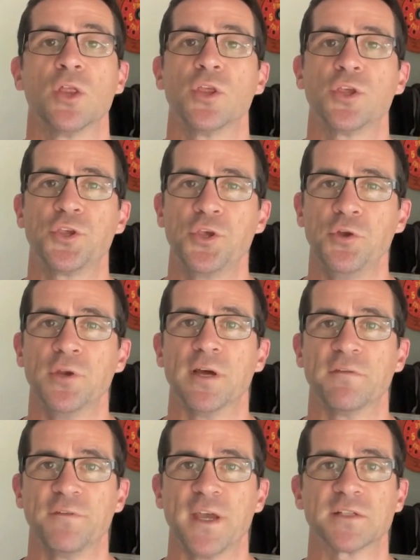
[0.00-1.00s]
the acute
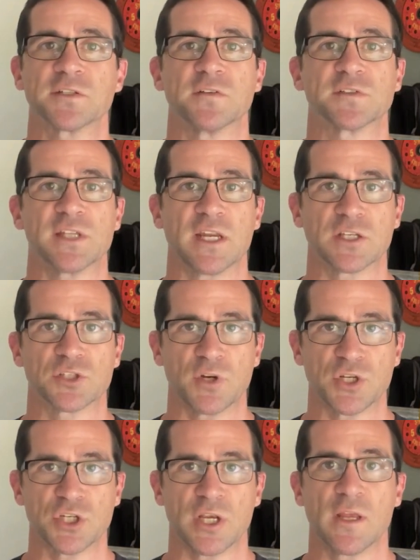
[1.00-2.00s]
effects of static
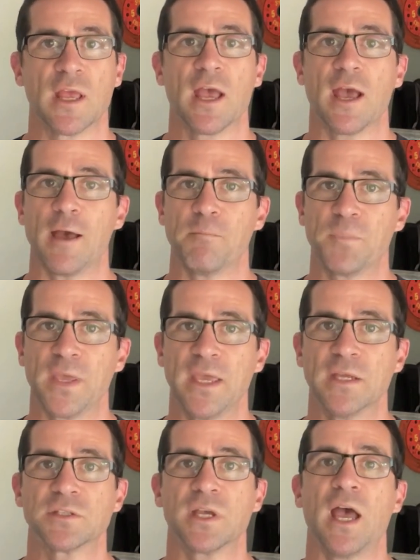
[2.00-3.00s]
stretching
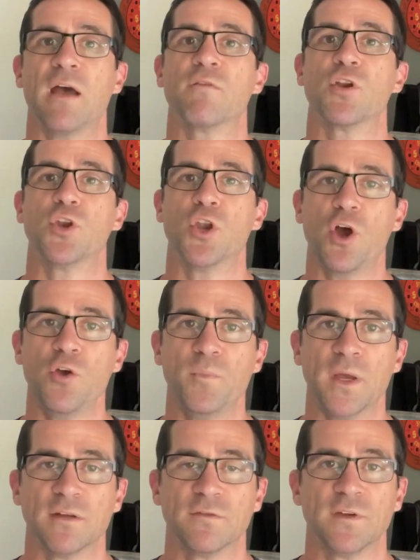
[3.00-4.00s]
appear to have no
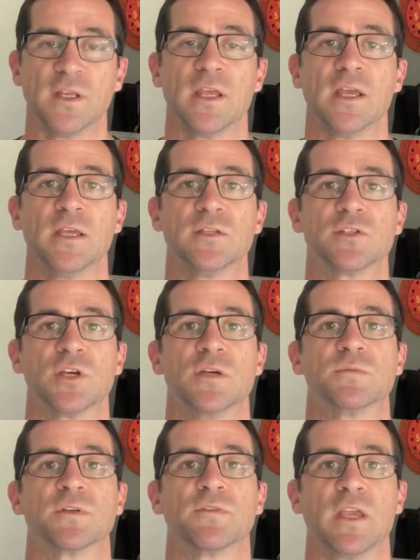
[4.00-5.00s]
benefit in
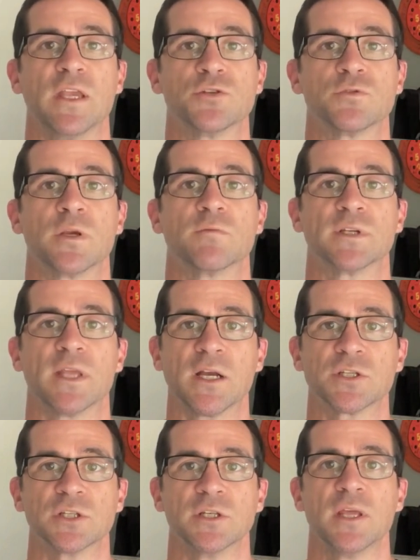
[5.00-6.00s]
terms of injury
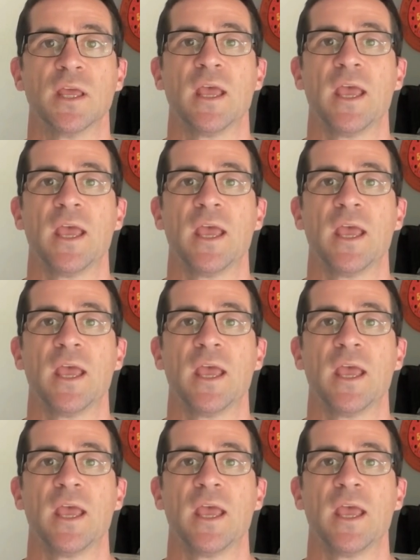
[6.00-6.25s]
reduction